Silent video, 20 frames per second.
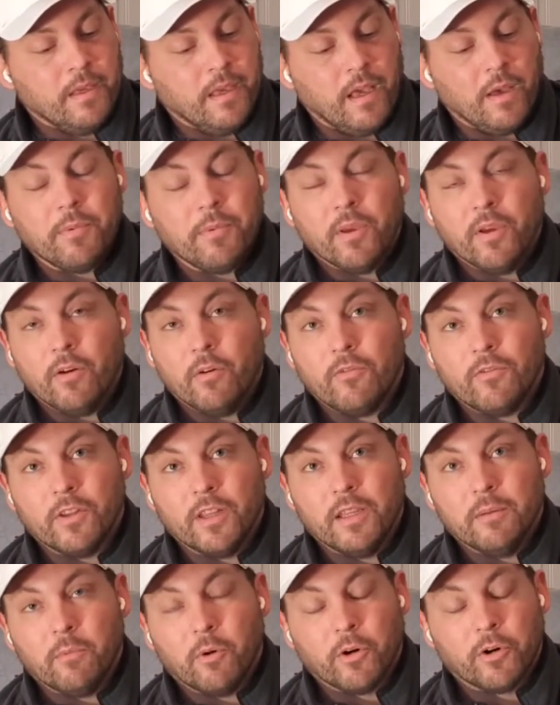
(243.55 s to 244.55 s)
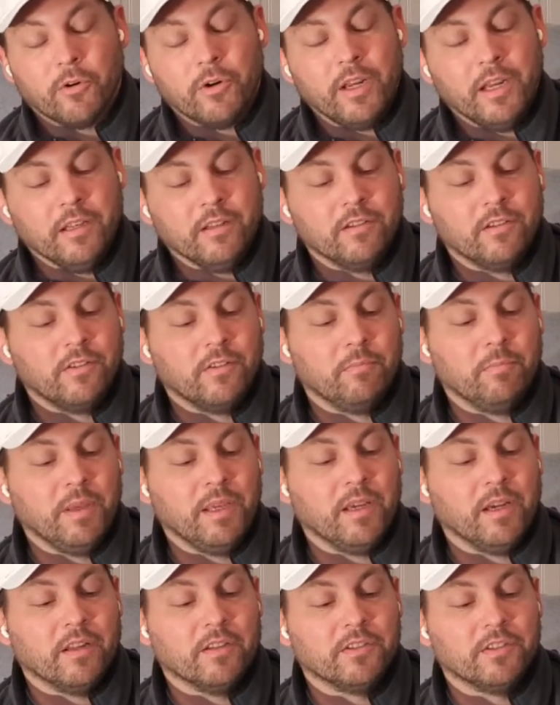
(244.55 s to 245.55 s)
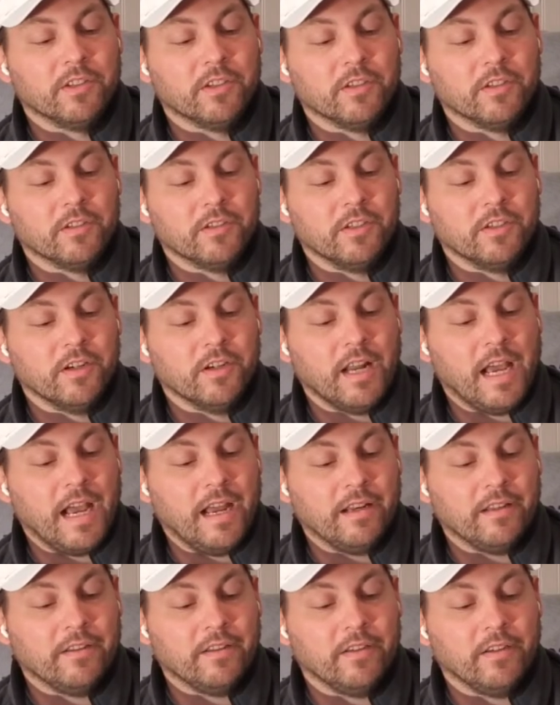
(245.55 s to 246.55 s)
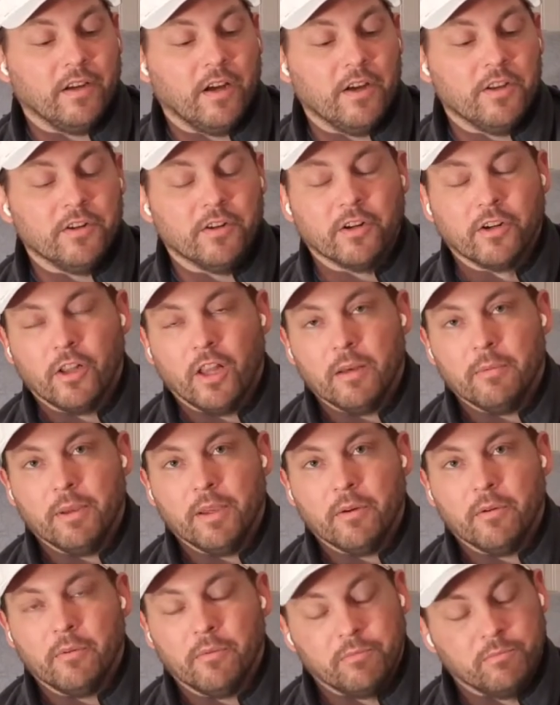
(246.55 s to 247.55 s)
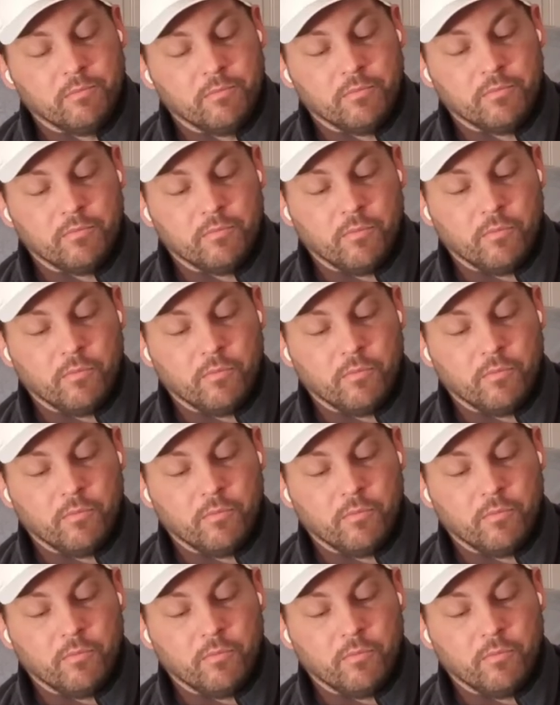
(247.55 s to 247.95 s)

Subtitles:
help you hopefully hit more greens, because you're not under clubbing.